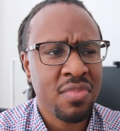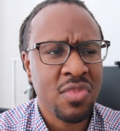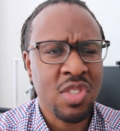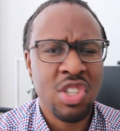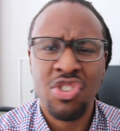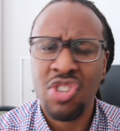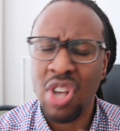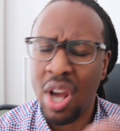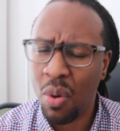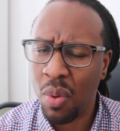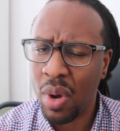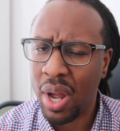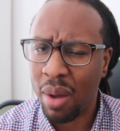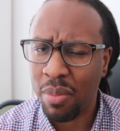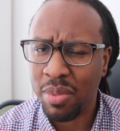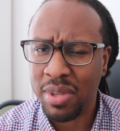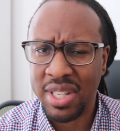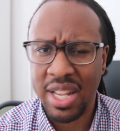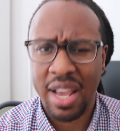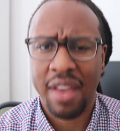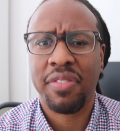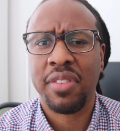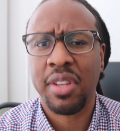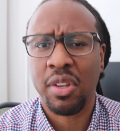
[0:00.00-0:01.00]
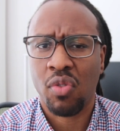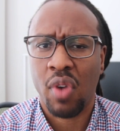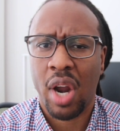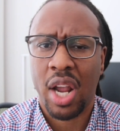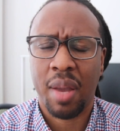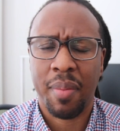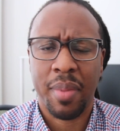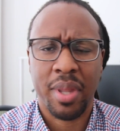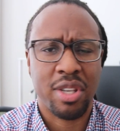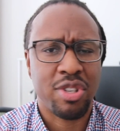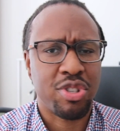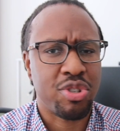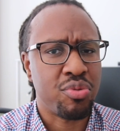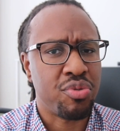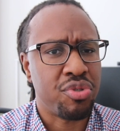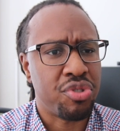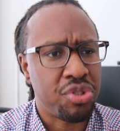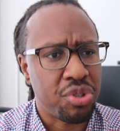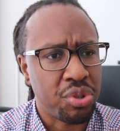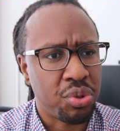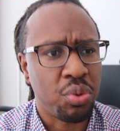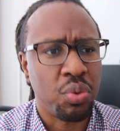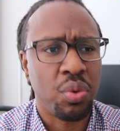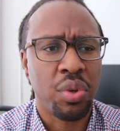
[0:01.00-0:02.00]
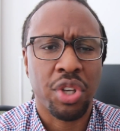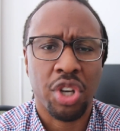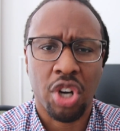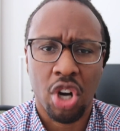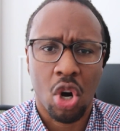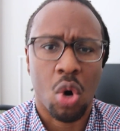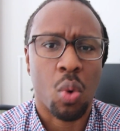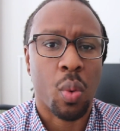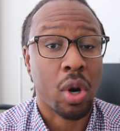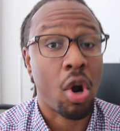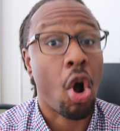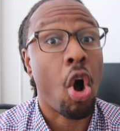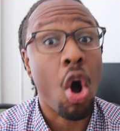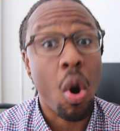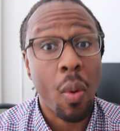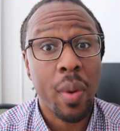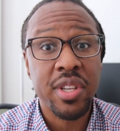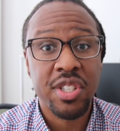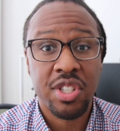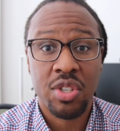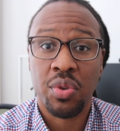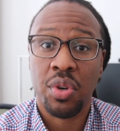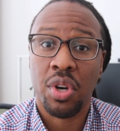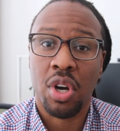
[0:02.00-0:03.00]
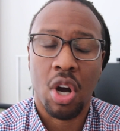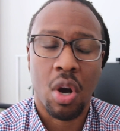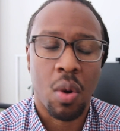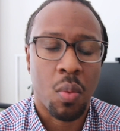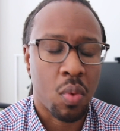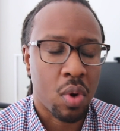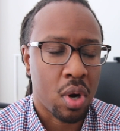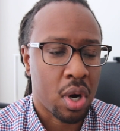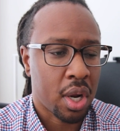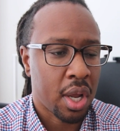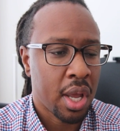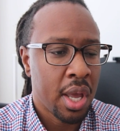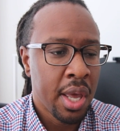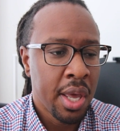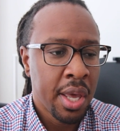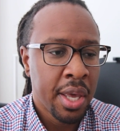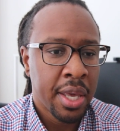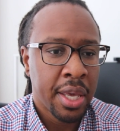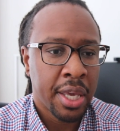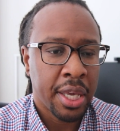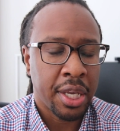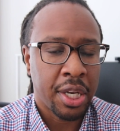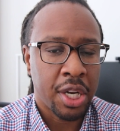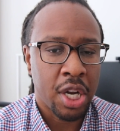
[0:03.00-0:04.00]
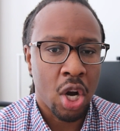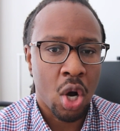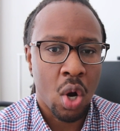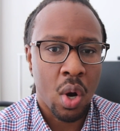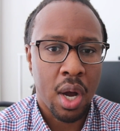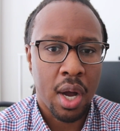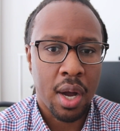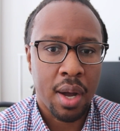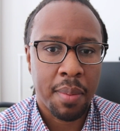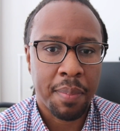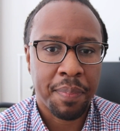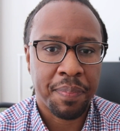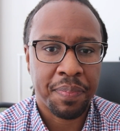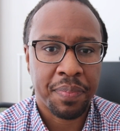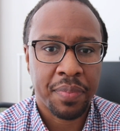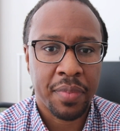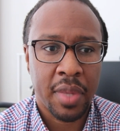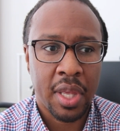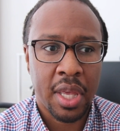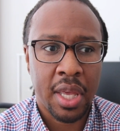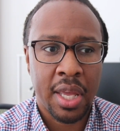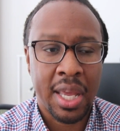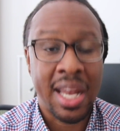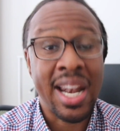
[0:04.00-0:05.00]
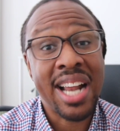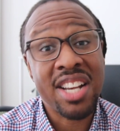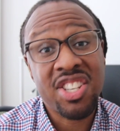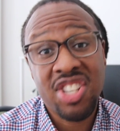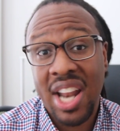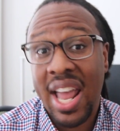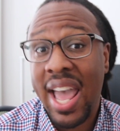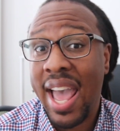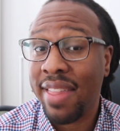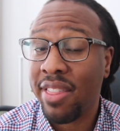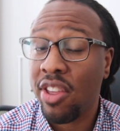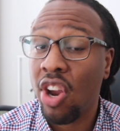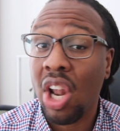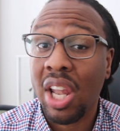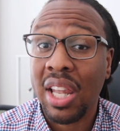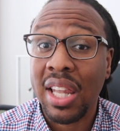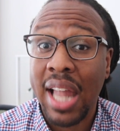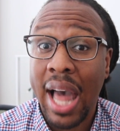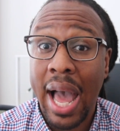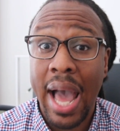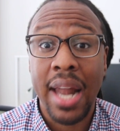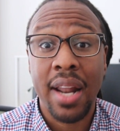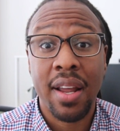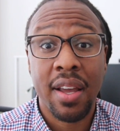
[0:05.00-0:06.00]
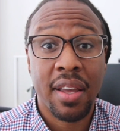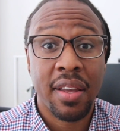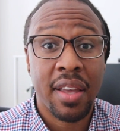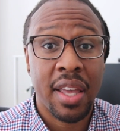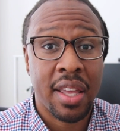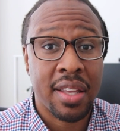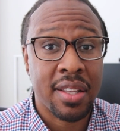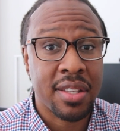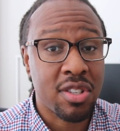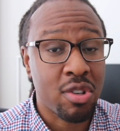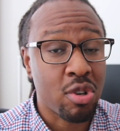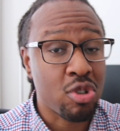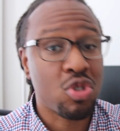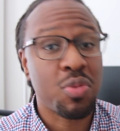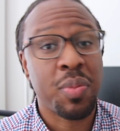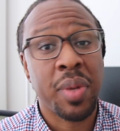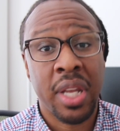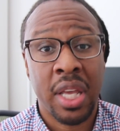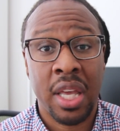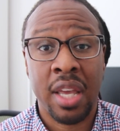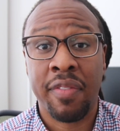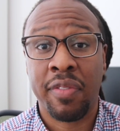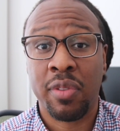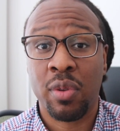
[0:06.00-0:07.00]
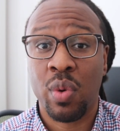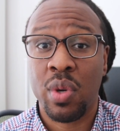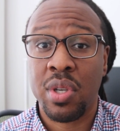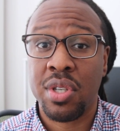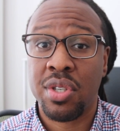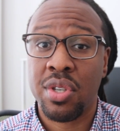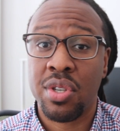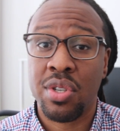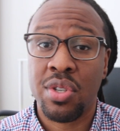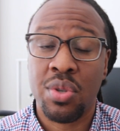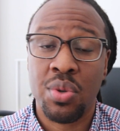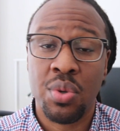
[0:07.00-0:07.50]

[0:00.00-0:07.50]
So I would definitely recommend that you do your homework. Always do your homework. And I should add, there are a lot of social media influencers